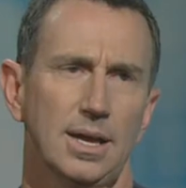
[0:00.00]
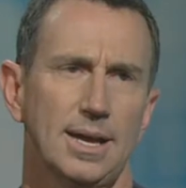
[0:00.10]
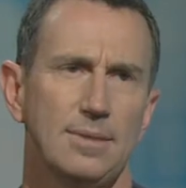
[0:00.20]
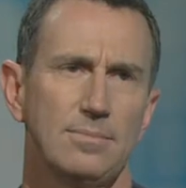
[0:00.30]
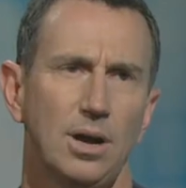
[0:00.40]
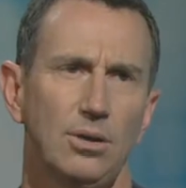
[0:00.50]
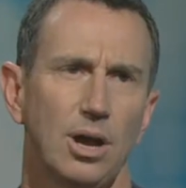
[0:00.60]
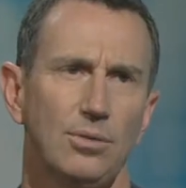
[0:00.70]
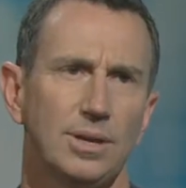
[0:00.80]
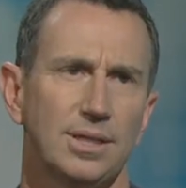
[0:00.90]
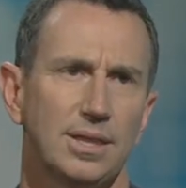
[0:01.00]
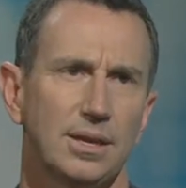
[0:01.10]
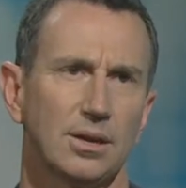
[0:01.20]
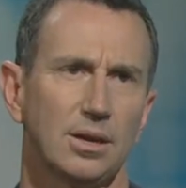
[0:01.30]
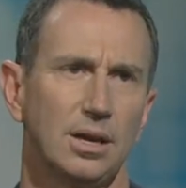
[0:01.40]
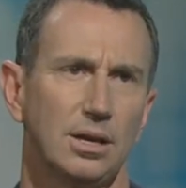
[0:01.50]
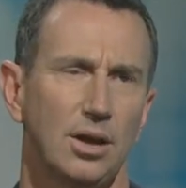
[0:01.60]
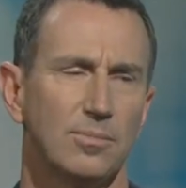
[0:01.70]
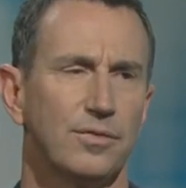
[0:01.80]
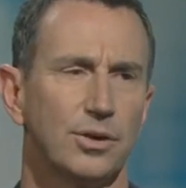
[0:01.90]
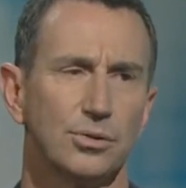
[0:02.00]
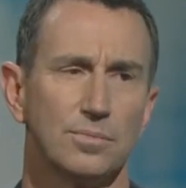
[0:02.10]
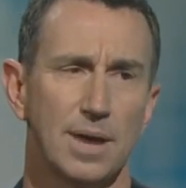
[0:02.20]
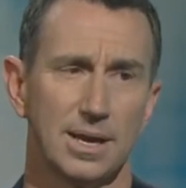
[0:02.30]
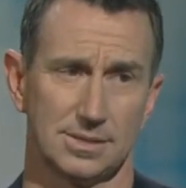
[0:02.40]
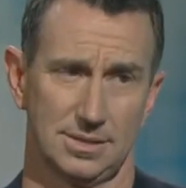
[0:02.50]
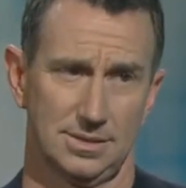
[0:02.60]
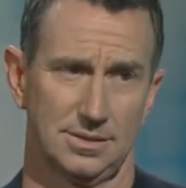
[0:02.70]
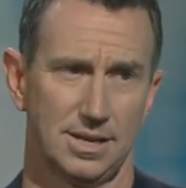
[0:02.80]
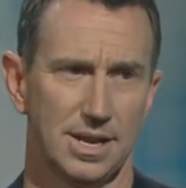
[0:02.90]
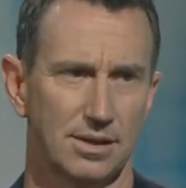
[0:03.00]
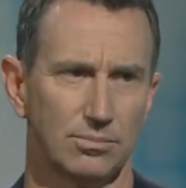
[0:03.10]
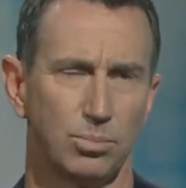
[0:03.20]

I really think I'm a very good mate now.